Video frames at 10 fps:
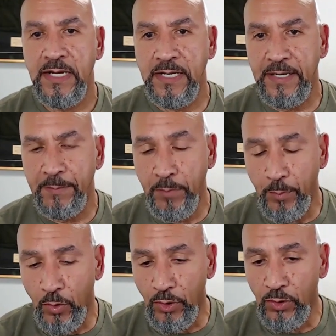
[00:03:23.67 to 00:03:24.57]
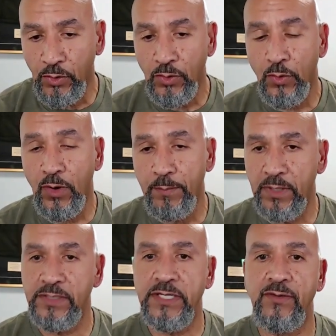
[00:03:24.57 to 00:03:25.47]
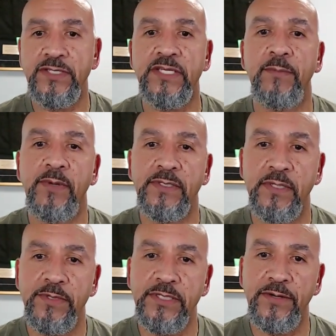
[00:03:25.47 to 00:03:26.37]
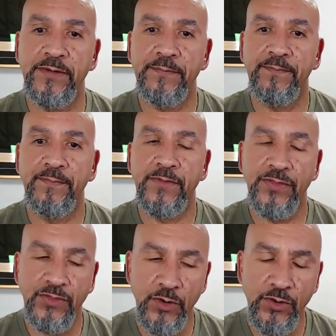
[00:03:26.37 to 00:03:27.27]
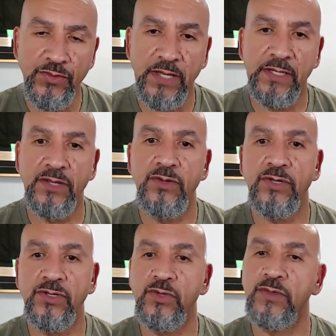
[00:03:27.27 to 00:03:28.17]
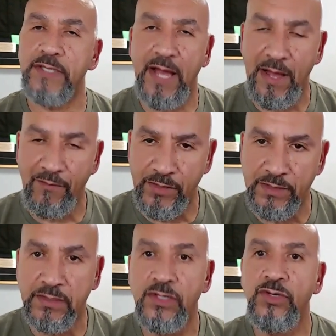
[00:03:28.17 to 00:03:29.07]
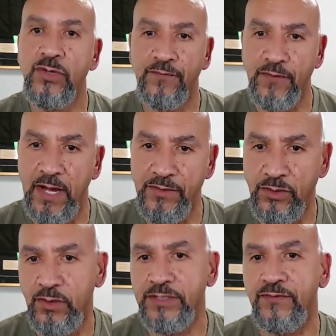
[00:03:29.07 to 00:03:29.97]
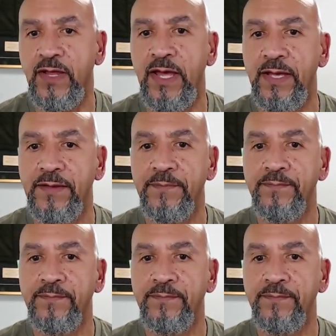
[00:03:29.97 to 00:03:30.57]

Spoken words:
a memorial or a military cemetery. The third thing that you can do is obvious. You can fly the U.S. flag.